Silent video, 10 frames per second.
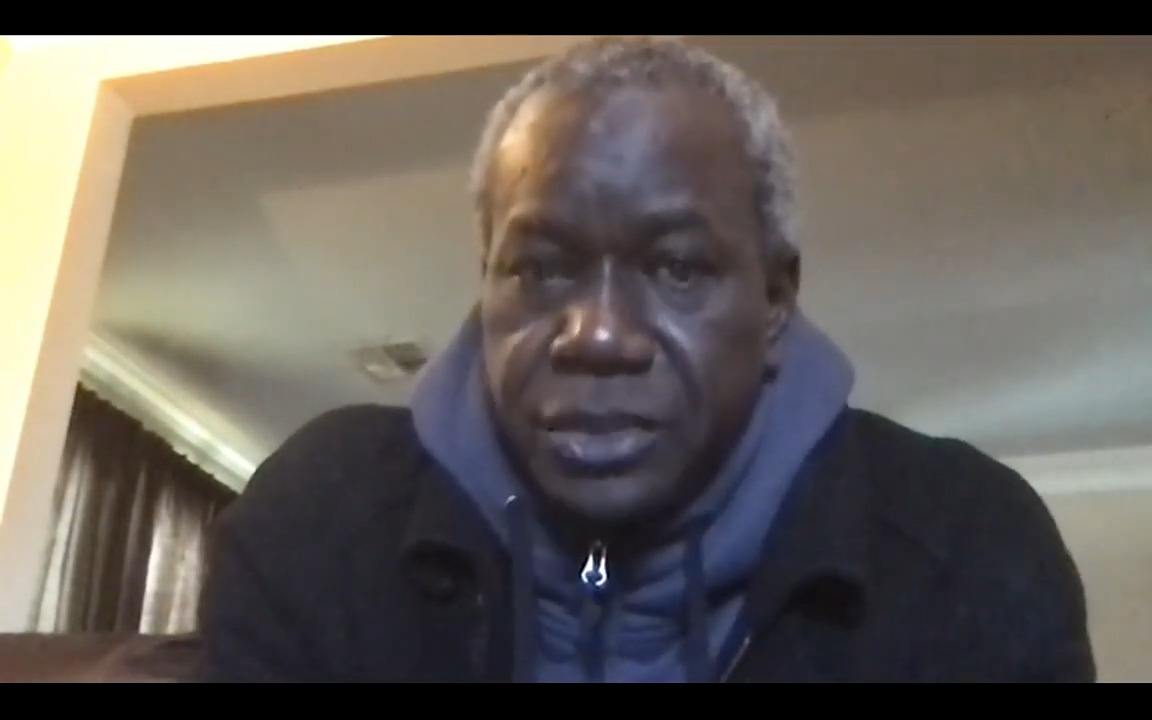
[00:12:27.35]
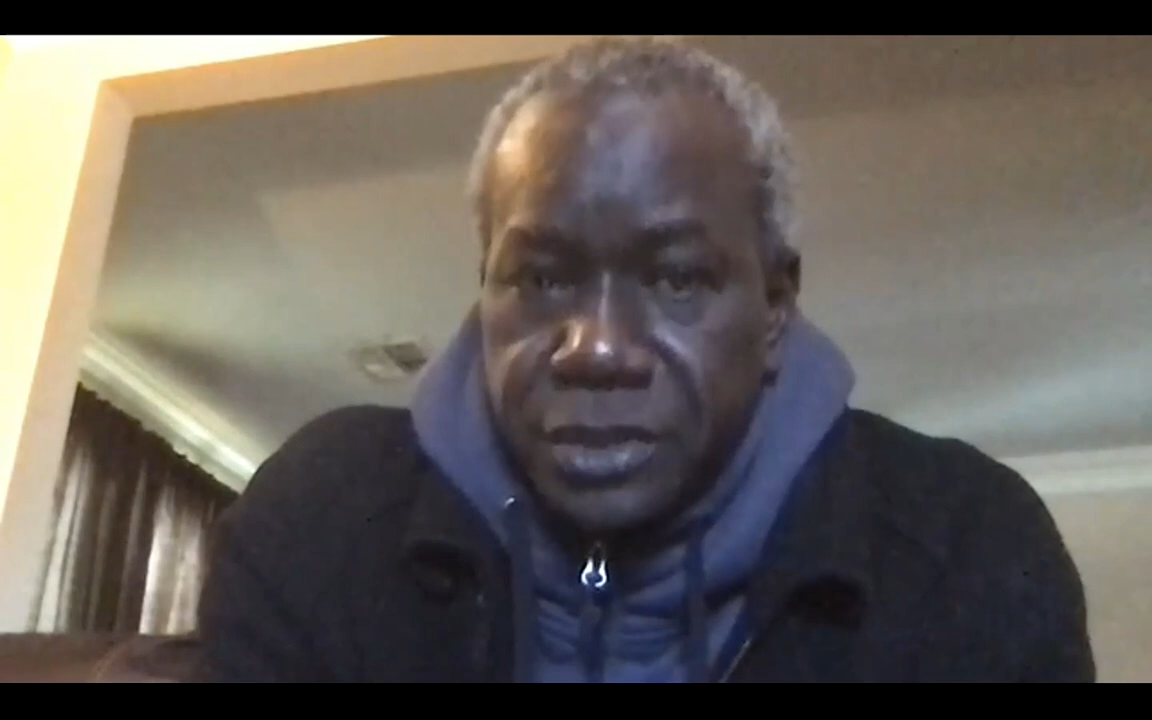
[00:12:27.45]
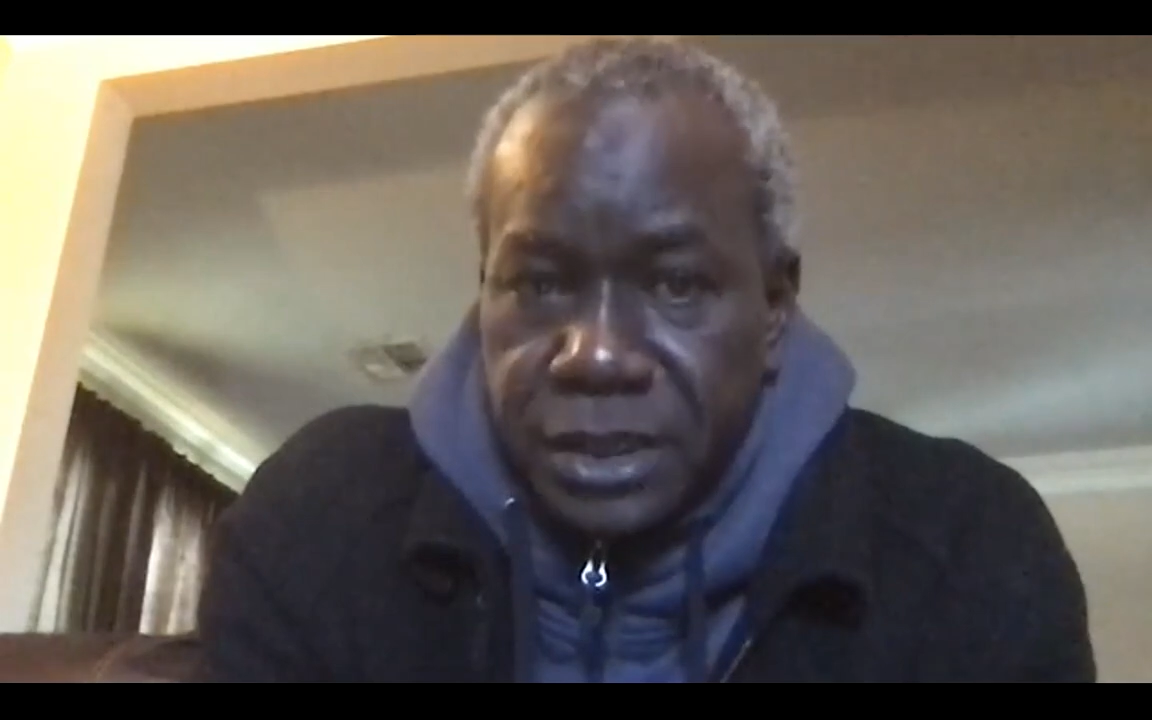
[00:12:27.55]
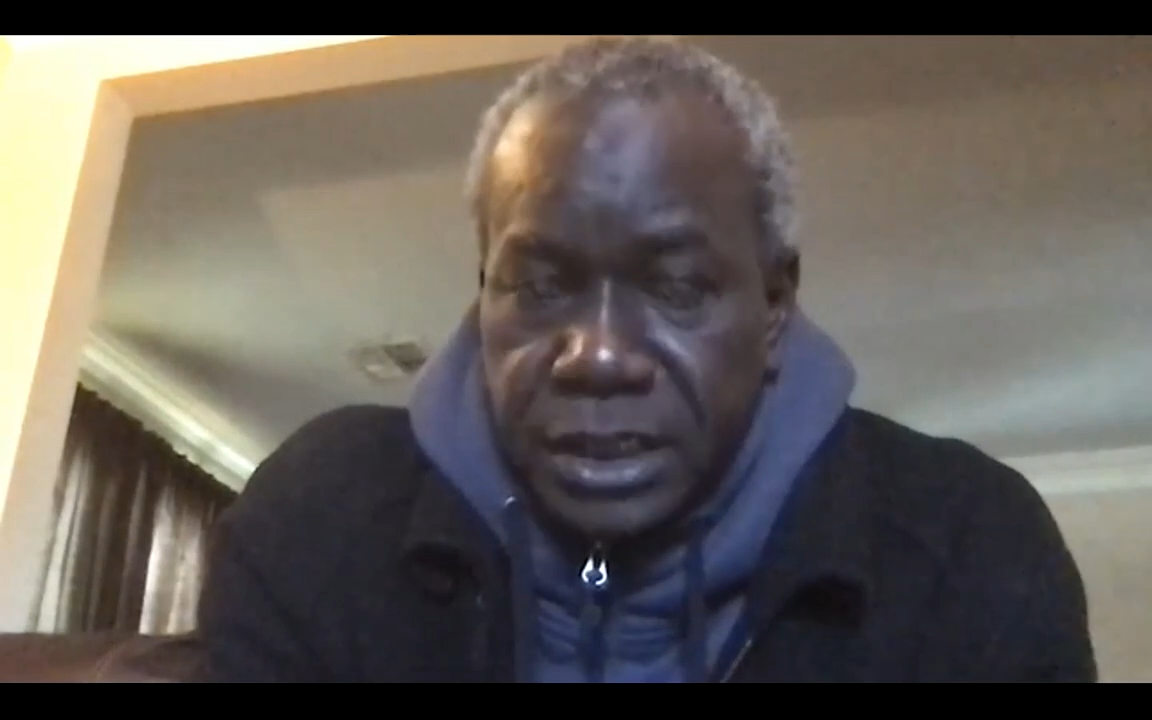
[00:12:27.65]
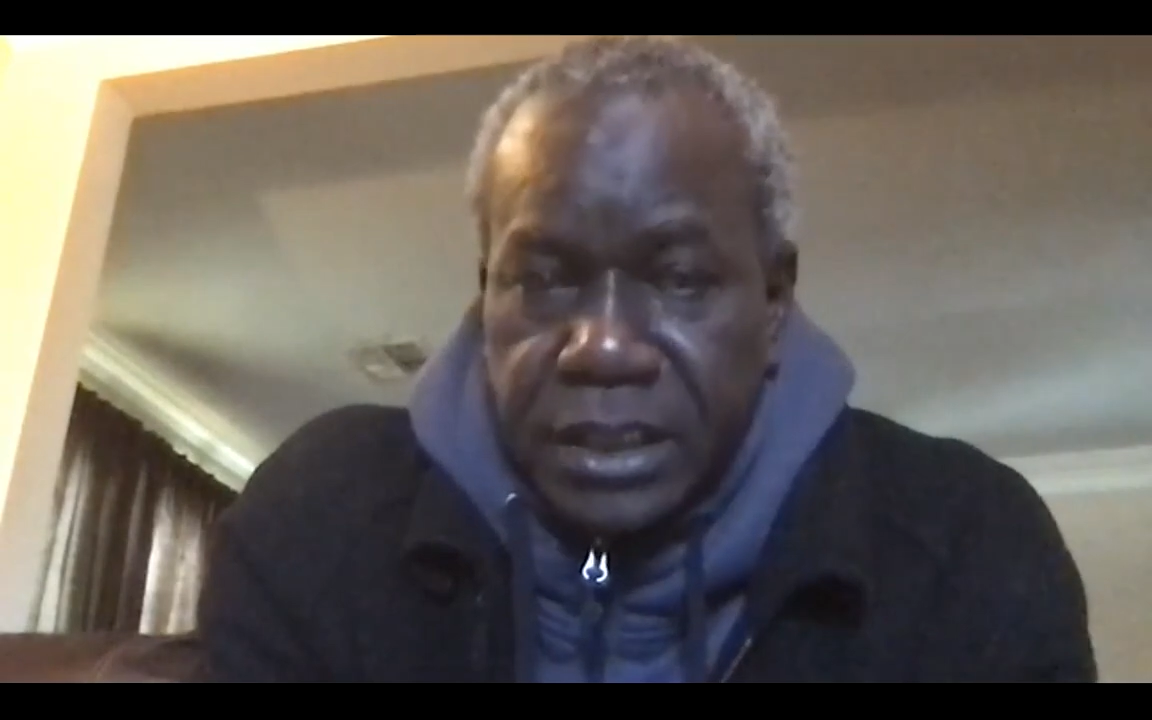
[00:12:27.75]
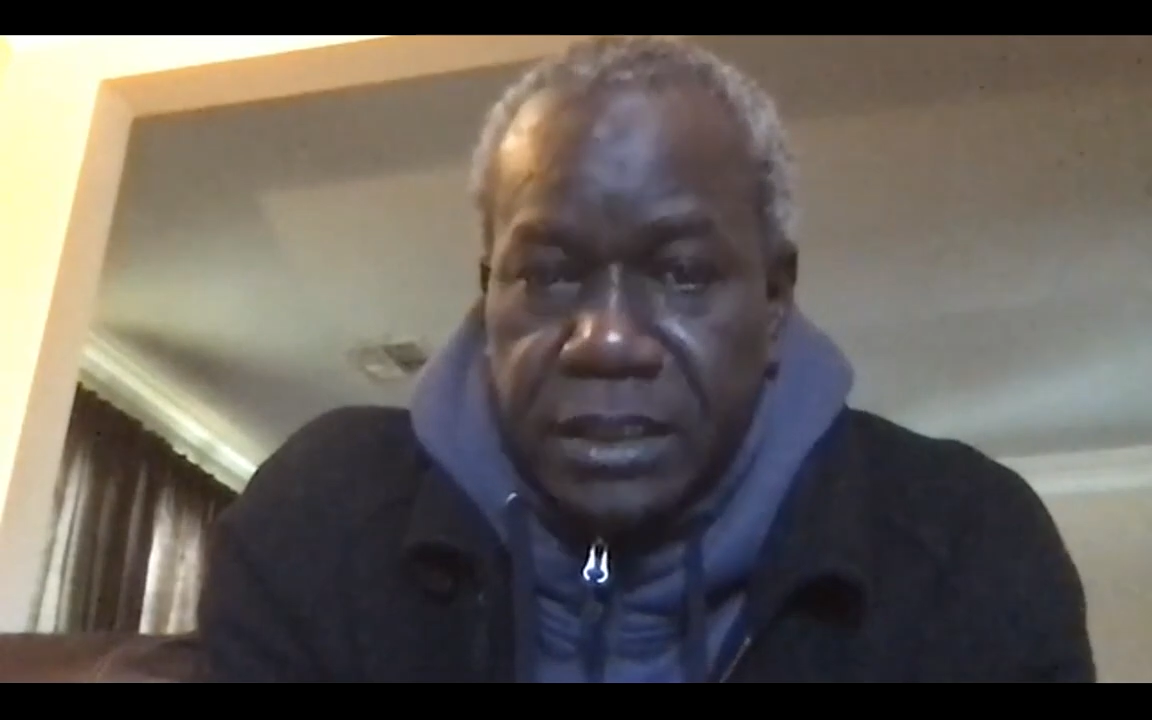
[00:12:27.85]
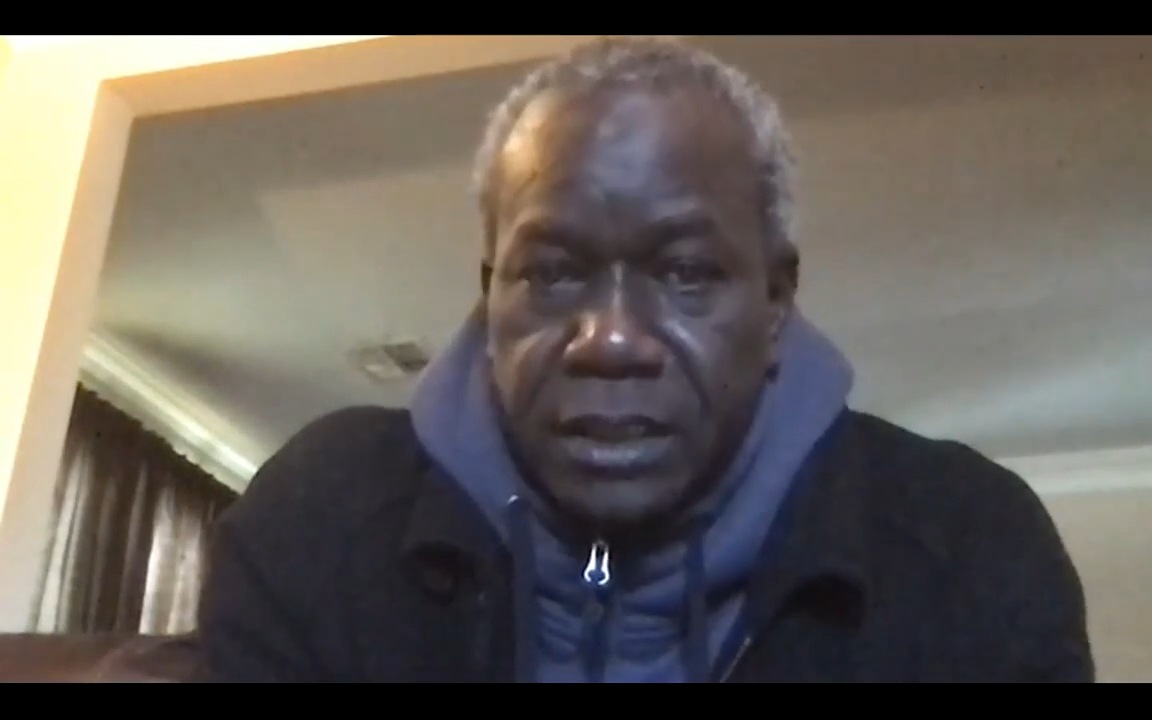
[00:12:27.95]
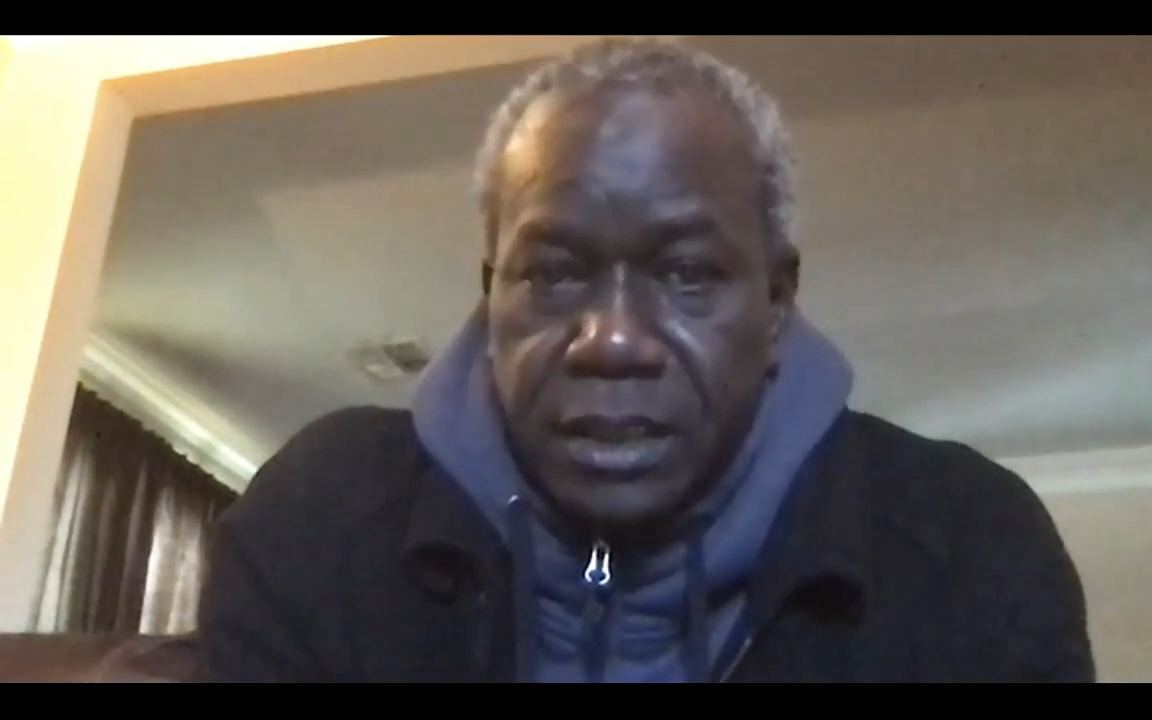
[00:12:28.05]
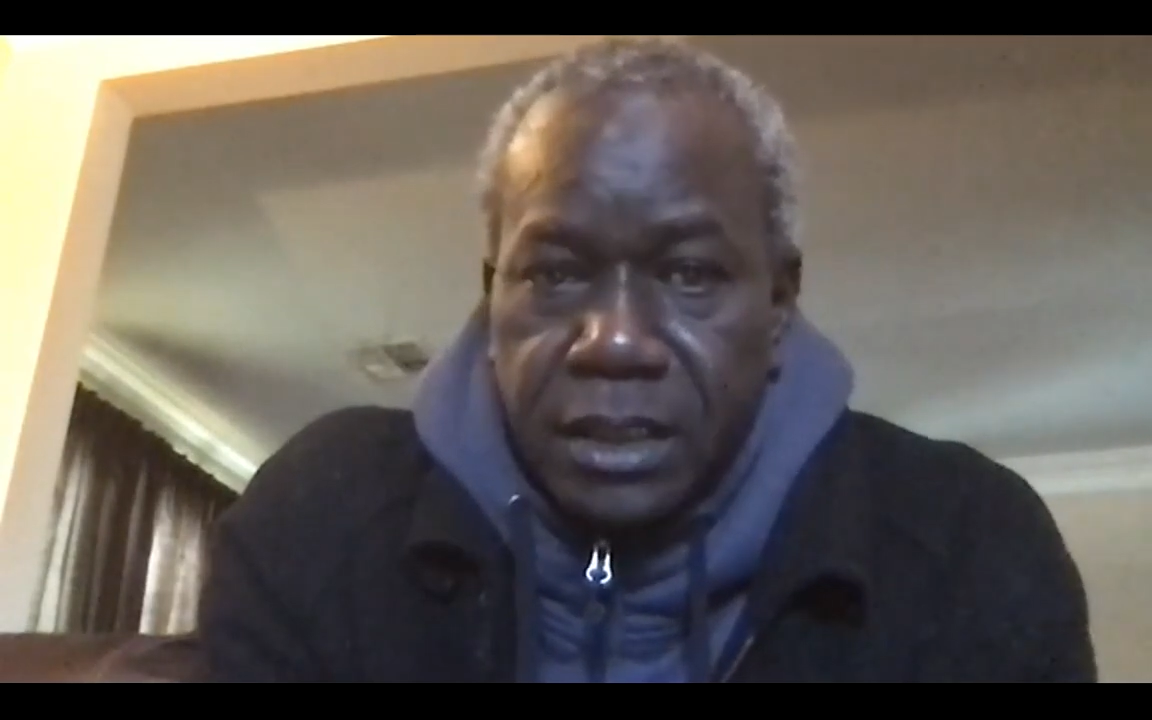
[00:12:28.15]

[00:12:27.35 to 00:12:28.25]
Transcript: journey.